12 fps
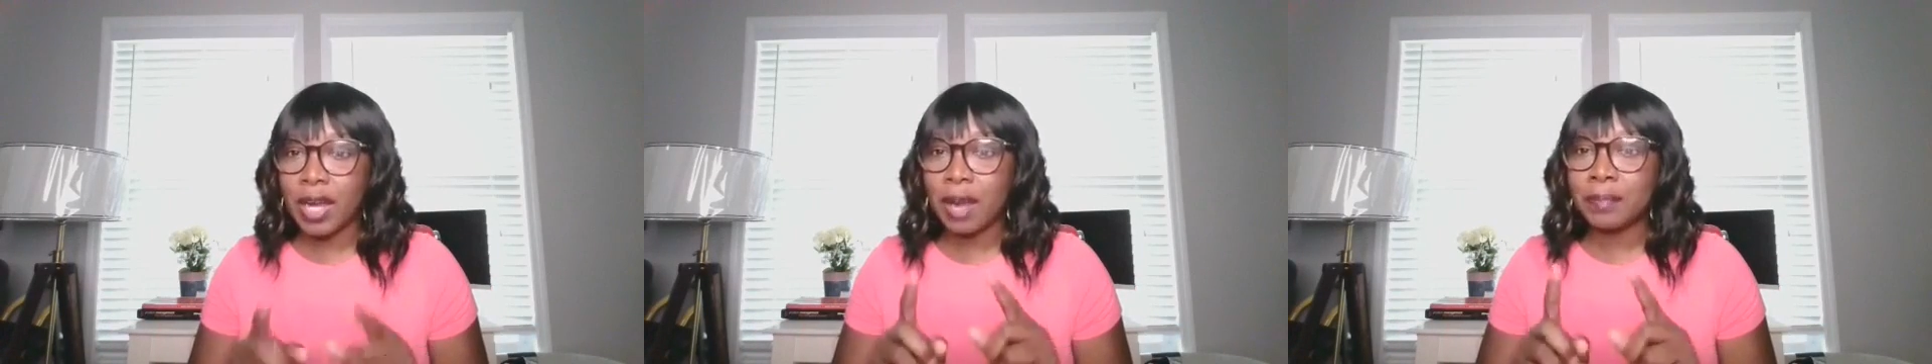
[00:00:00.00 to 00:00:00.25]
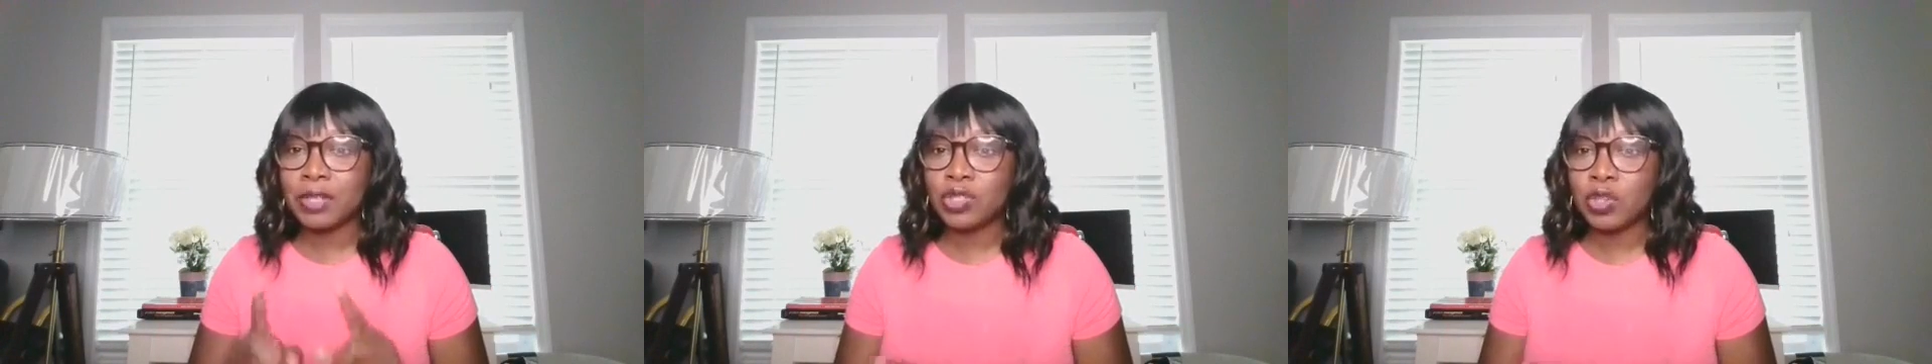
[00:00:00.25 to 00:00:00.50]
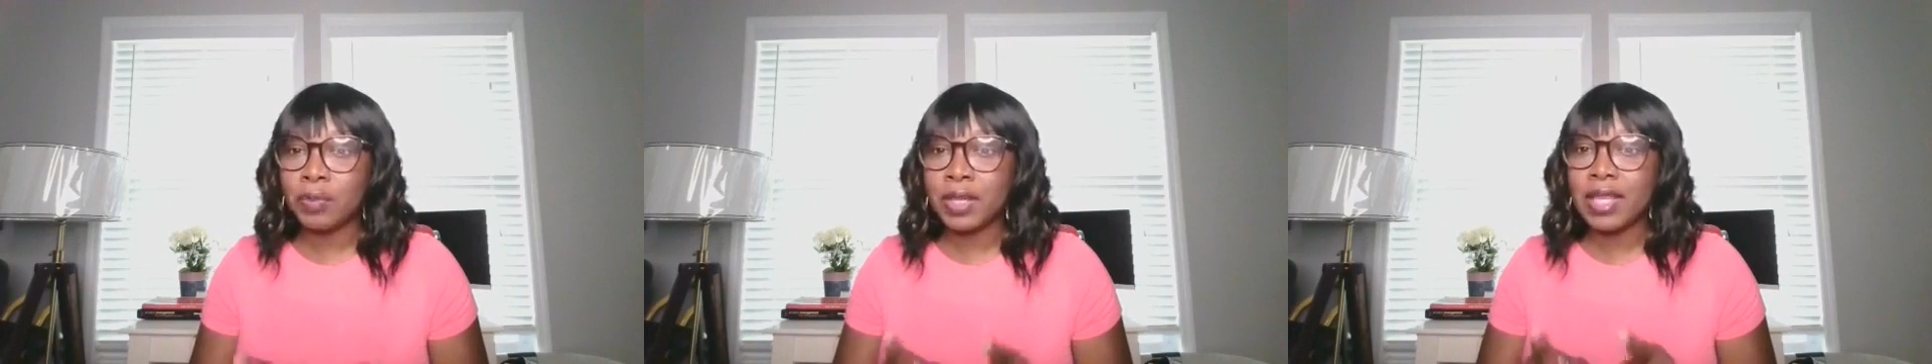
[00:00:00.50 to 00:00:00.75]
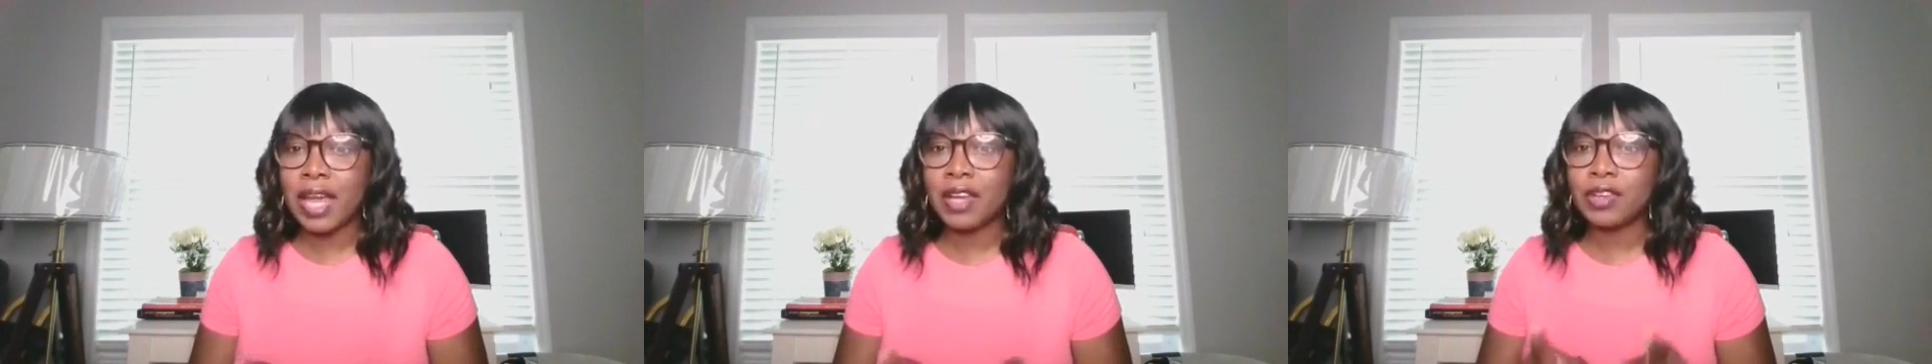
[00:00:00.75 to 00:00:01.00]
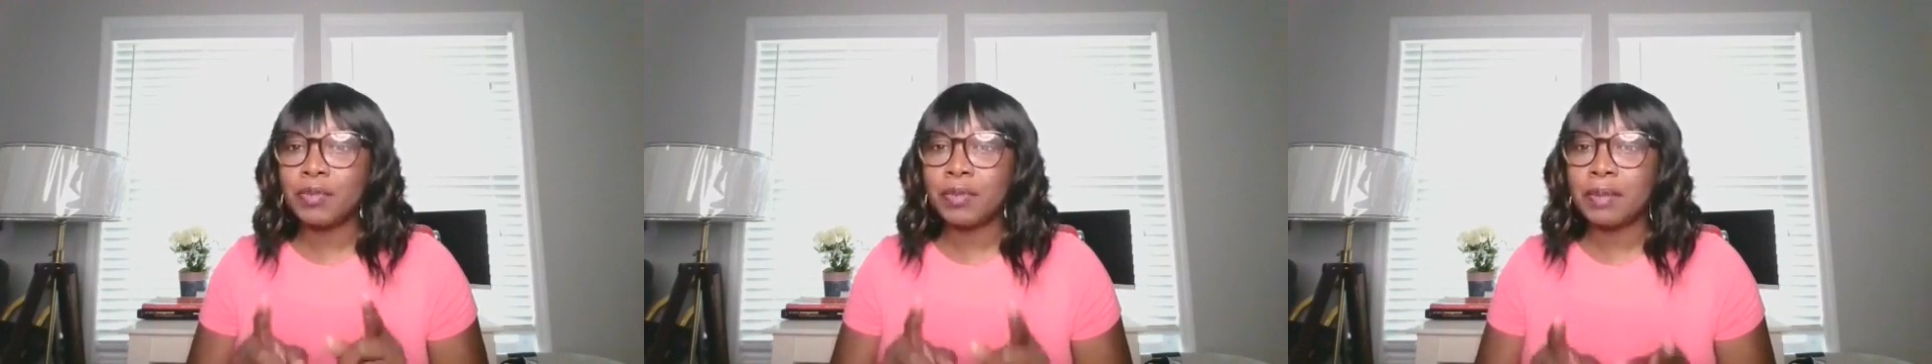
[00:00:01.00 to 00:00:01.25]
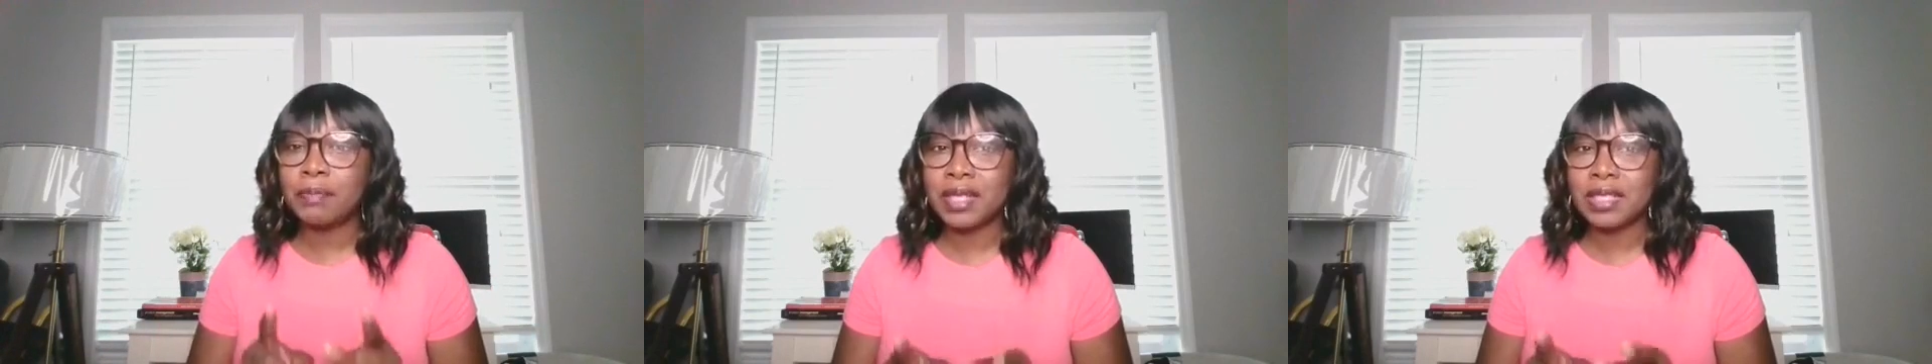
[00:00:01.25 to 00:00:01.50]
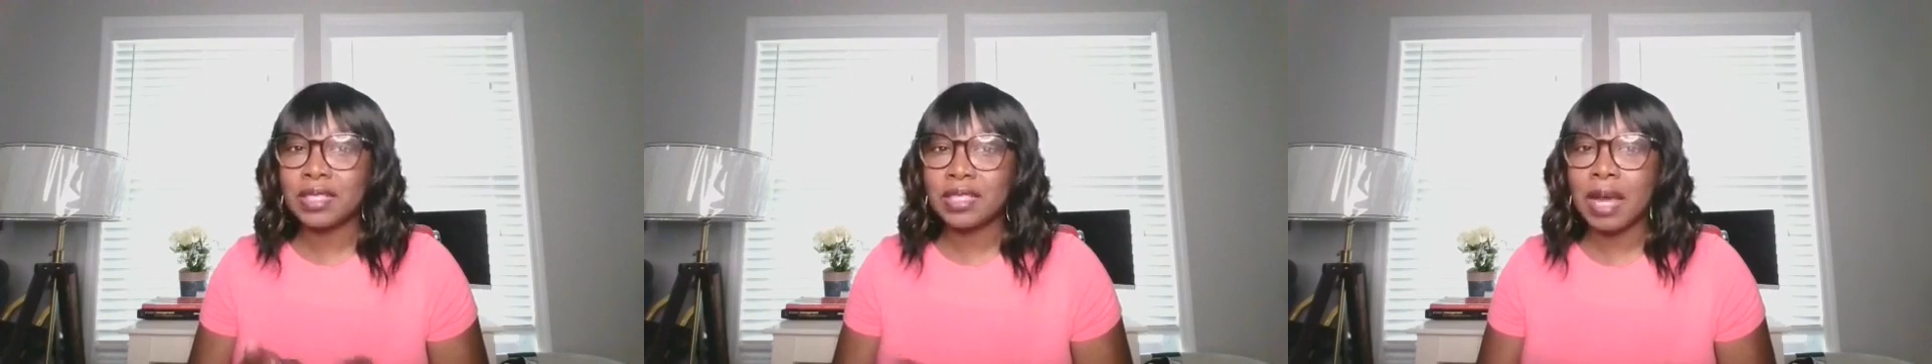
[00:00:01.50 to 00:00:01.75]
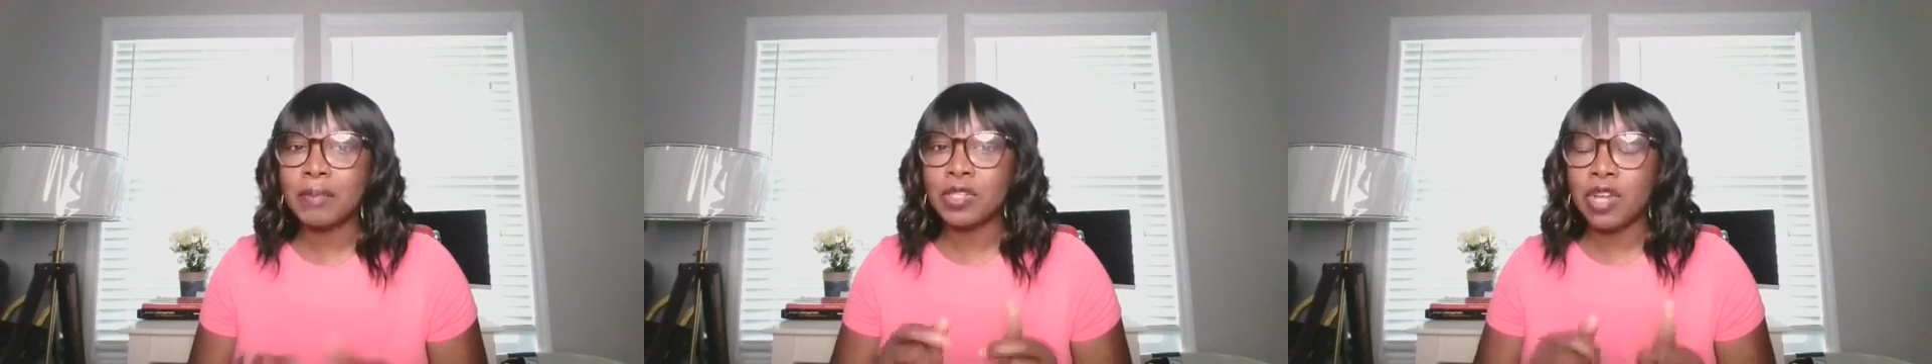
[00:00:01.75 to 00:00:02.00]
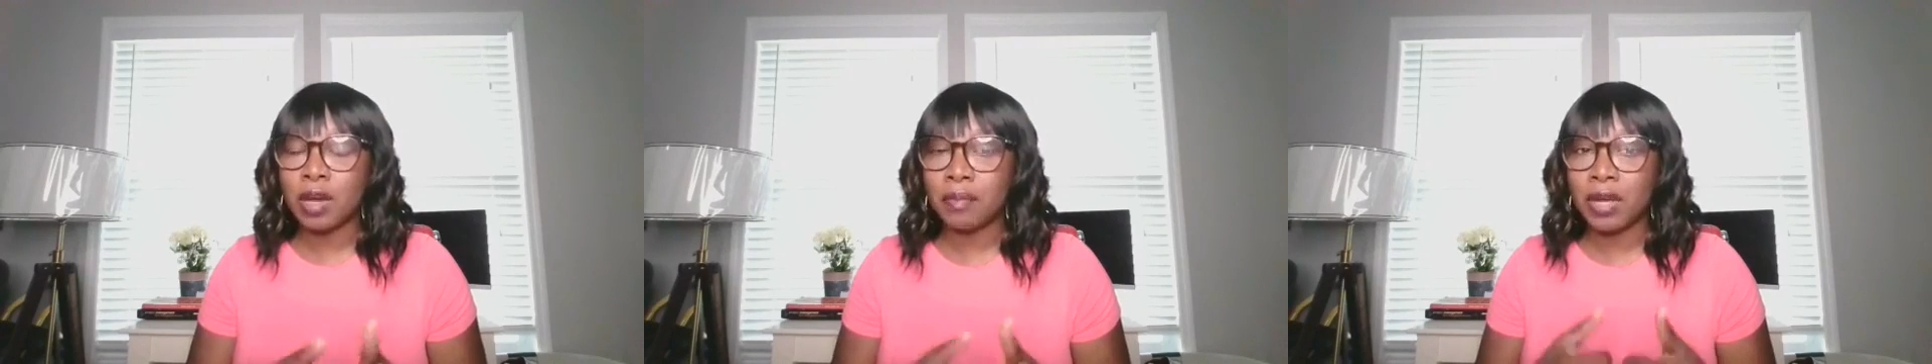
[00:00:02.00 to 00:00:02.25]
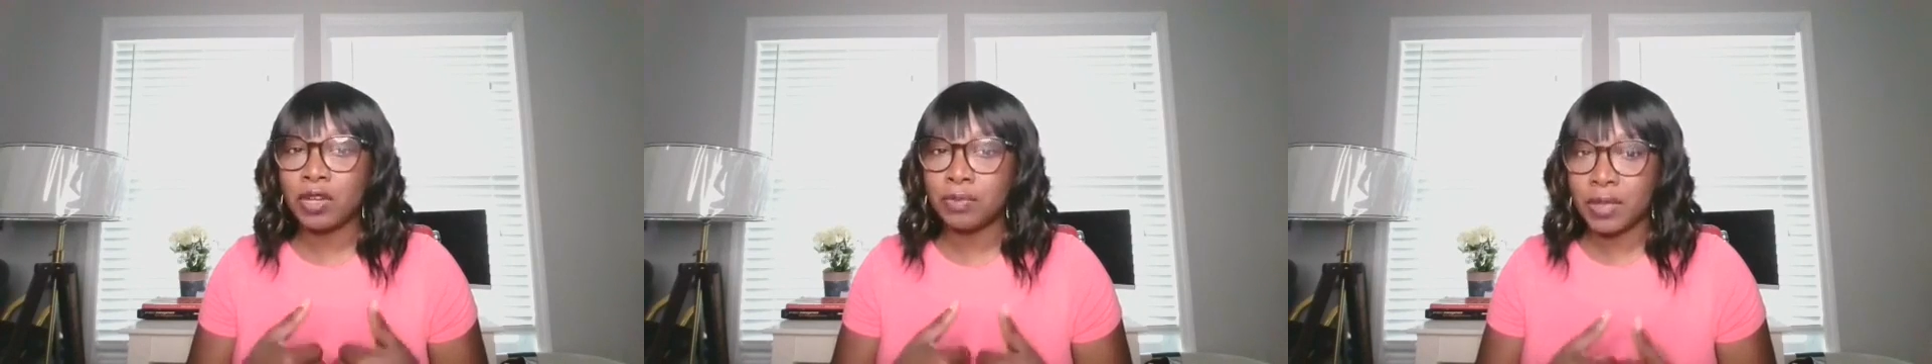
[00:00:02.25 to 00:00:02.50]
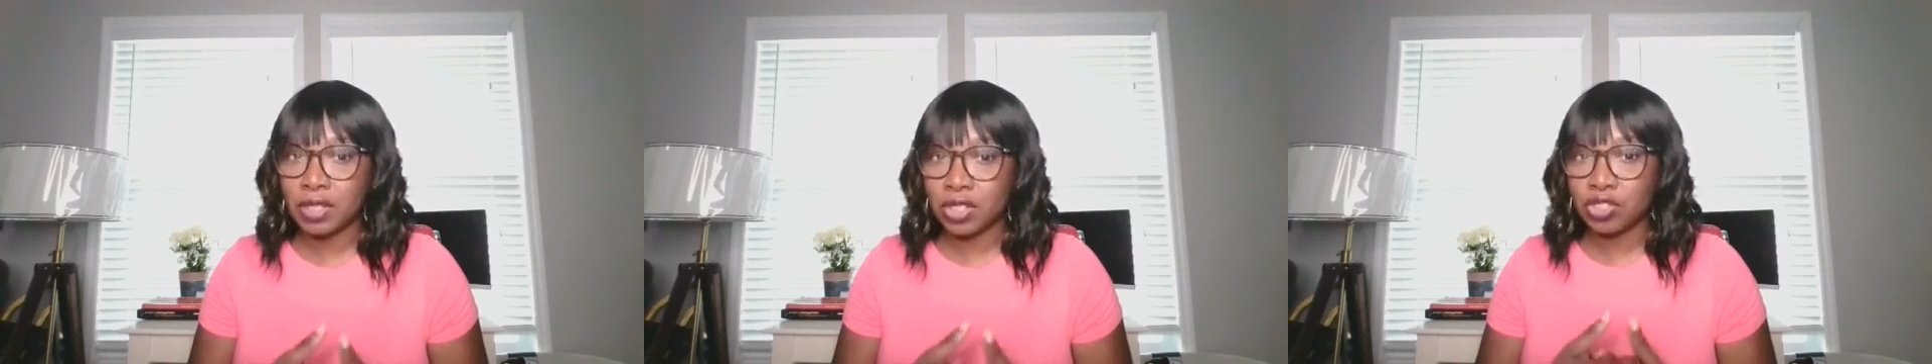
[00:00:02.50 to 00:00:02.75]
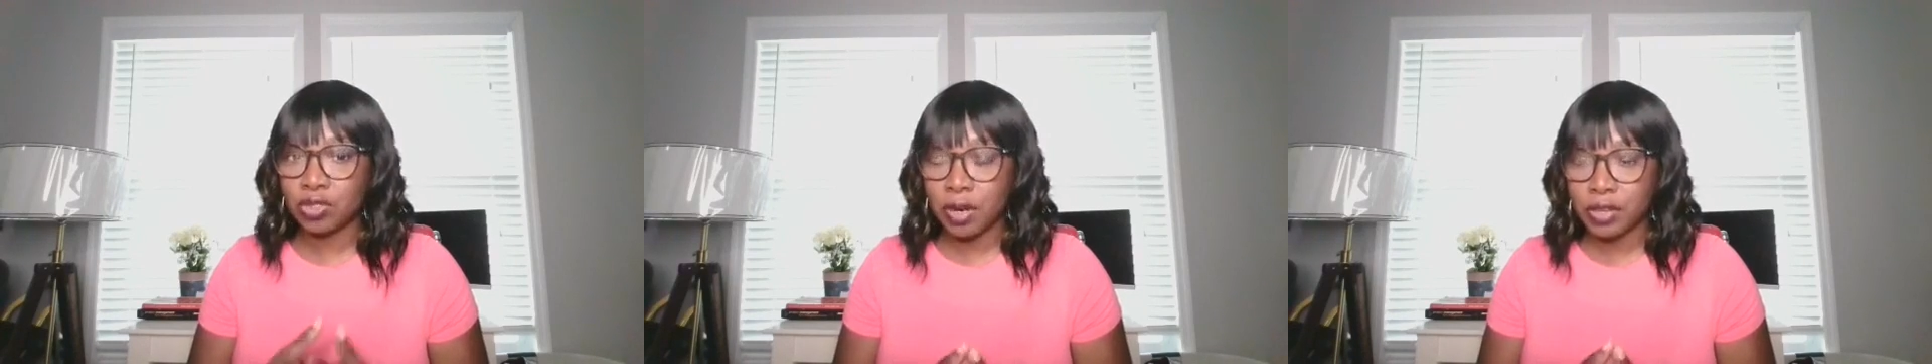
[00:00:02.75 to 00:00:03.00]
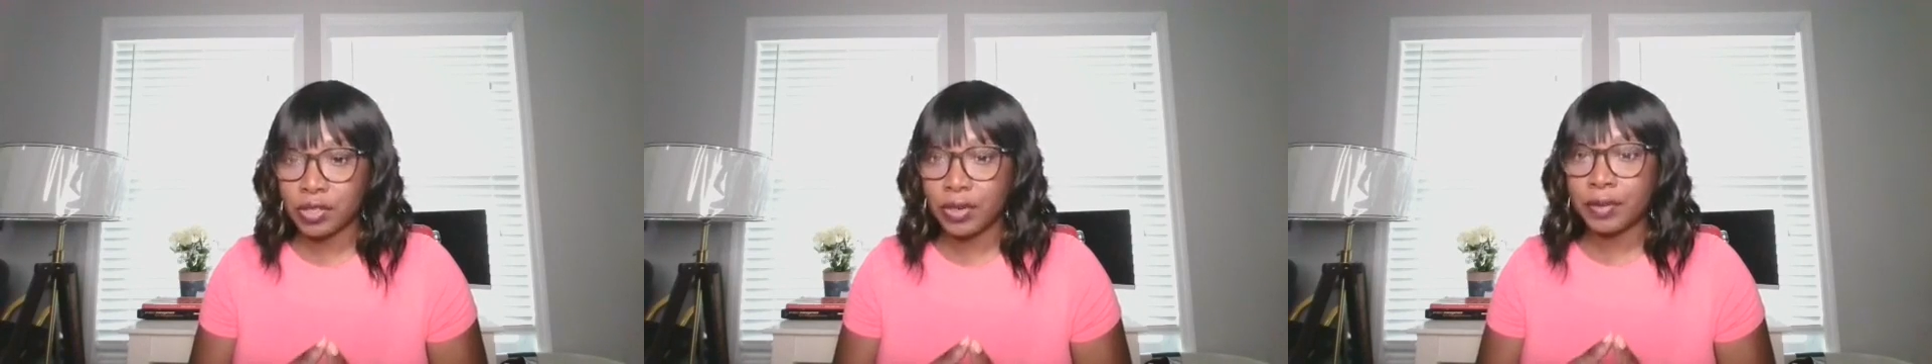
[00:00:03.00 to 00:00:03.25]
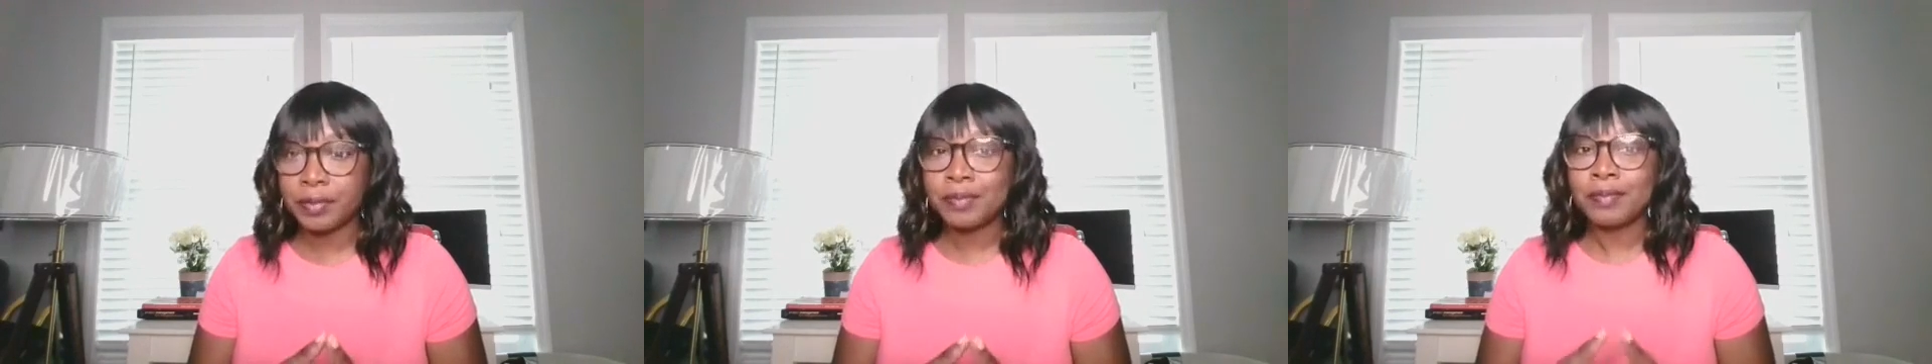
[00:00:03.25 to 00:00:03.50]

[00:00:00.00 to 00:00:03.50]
I'm assuming that you mean business type, you're talking about your business structure.